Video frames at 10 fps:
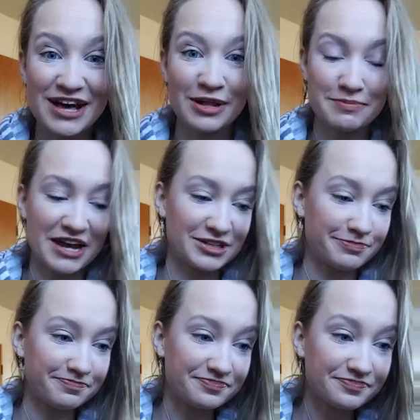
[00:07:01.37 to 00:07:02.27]
color
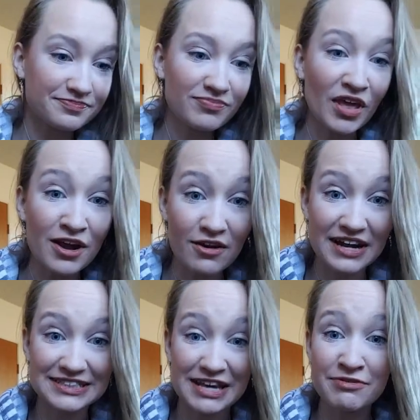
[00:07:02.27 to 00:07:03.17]
match. All
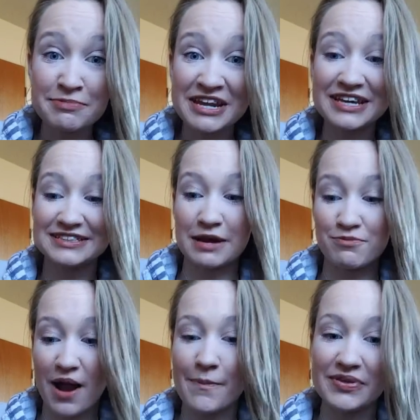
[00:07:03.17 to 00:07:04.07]
right, 7 minutes.
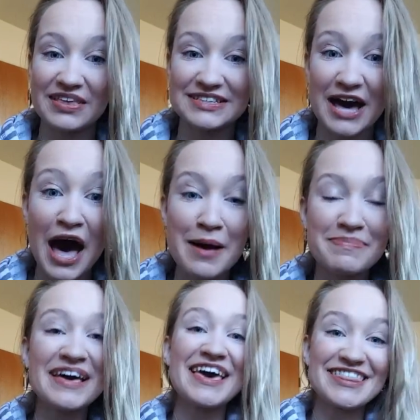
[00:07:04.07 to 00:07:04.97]
I'm wrapping this
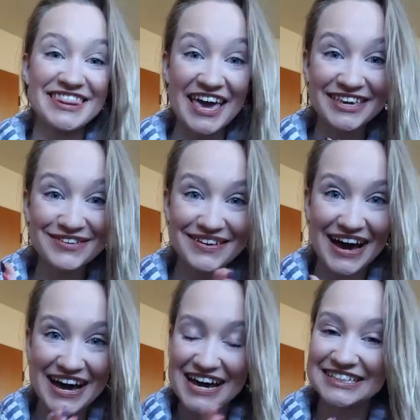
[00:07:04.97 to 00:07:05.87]
up. Thank you
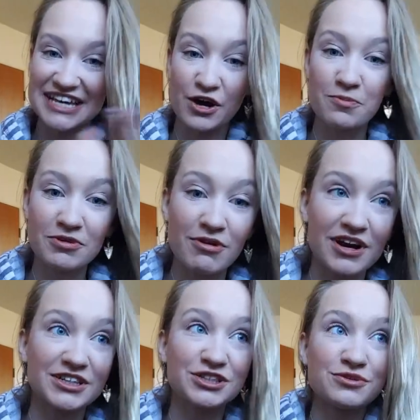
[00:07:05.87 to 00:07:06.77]
guys. I hope you
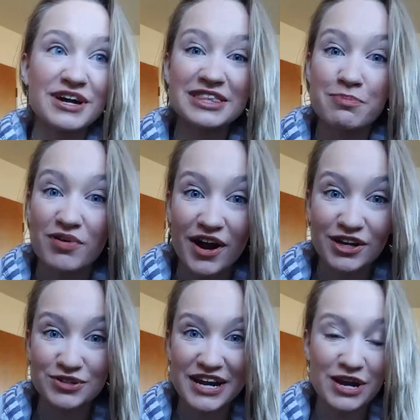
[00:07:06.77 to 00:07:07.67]
are enjoying the
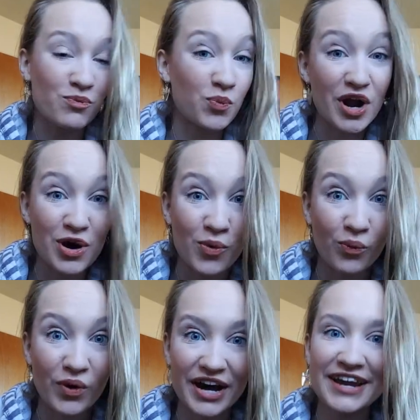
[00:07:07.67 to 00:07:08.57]
product training
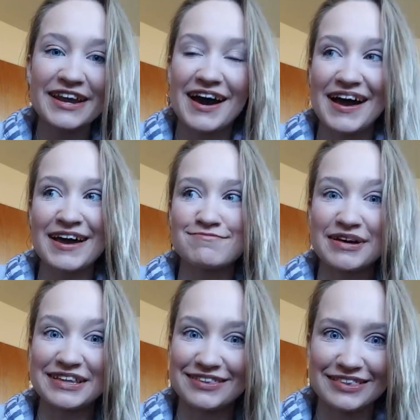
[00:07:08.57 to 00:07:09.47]
101. I have
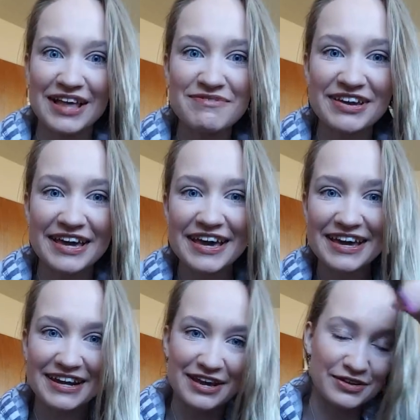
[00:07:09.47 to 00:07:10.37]
been loving
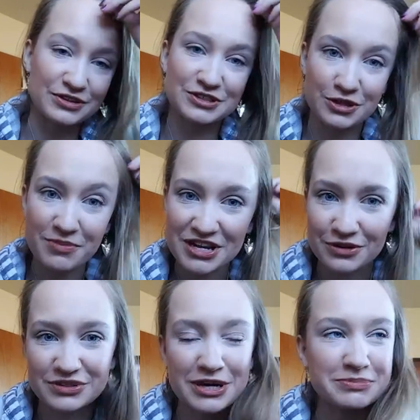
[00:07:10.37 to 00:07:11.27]
it, and I learned so many
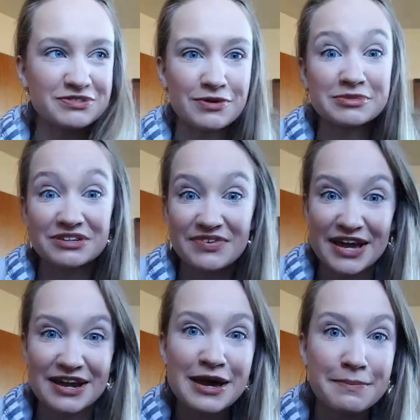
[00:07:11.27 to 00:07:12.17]
new tips from
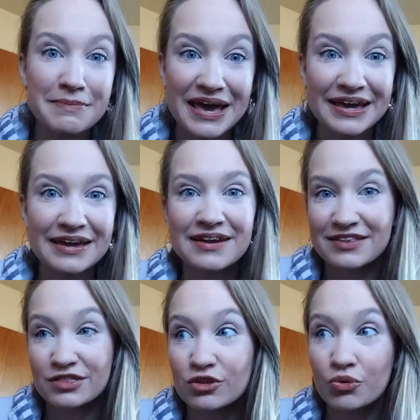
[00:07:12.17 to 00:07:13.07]
Savannah and Megan
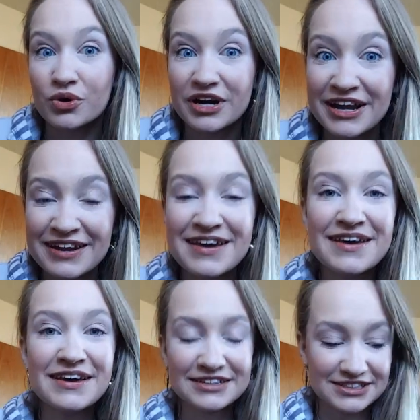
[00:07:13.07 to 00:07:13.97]
and Lauren.
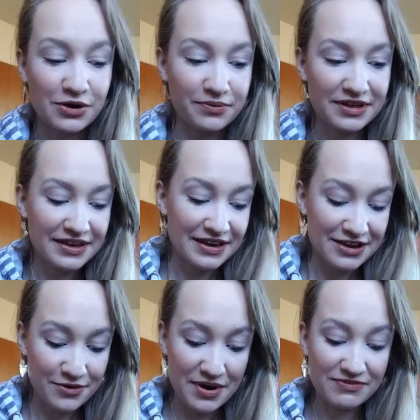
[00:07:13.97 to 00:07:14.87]
So
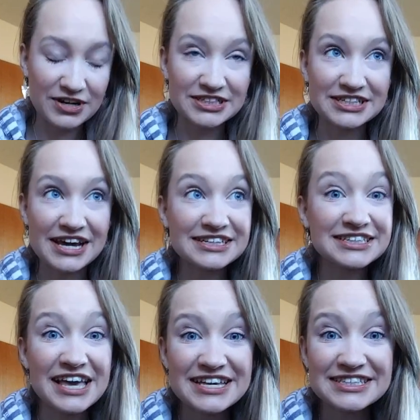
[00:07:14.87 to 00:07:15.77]
whoever is
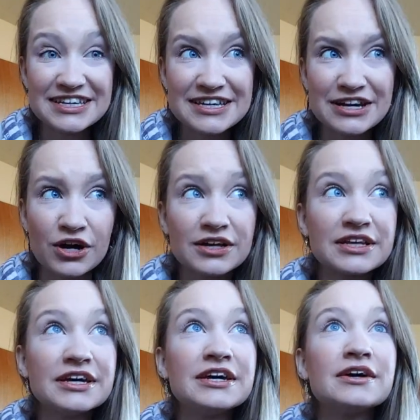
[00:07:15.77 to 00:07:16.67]
next, Casey,
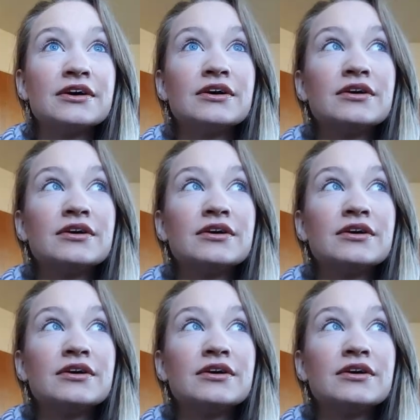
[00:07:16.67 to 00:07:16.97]
Carly,